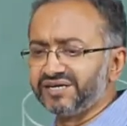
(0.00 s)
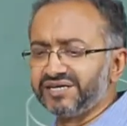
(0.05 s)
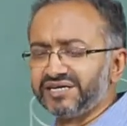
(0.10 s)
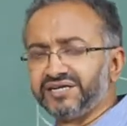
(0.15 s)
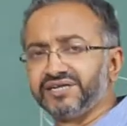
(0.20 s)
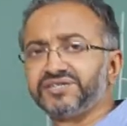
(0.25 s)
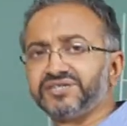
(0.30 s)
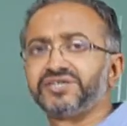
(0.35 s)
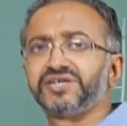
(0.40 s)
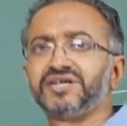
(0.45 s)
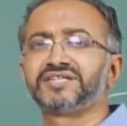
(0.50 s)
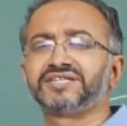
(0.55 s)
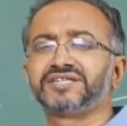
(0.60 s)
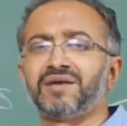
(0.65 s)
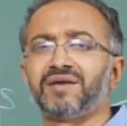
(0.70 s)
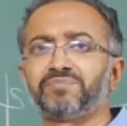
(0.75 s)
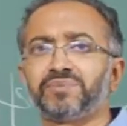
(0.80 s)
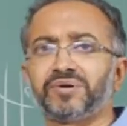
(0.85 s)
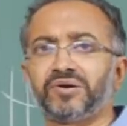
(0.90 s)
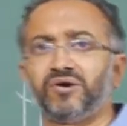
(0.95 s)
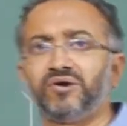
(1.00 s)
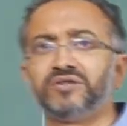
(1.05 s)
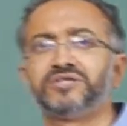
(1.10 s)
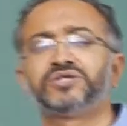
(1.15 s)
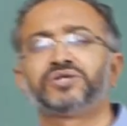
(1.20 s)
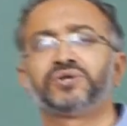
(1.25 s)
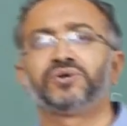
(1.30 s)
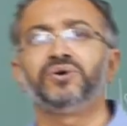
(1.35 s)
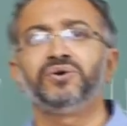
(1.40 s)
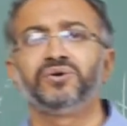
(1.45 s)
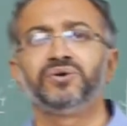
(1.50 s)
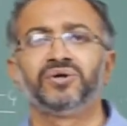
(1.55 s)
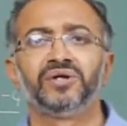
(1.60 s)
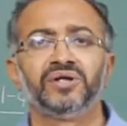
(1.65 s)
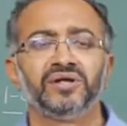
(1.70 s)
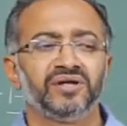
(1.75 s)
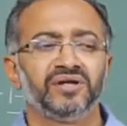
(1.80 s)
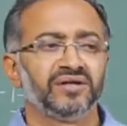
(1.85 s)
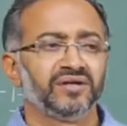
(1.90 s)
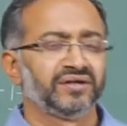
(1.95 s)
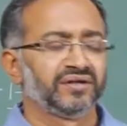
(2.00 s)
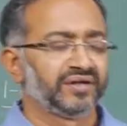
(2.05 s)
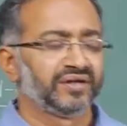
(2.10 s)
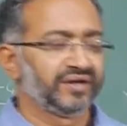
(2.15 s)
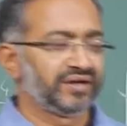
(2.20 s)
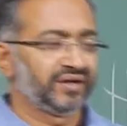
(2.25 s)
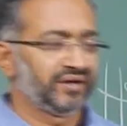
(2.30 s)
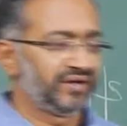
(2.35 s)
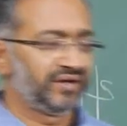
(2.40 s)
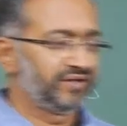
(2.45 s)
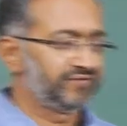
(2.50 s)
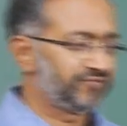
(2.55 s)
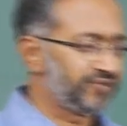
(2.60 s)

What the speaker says: industrial sample also, if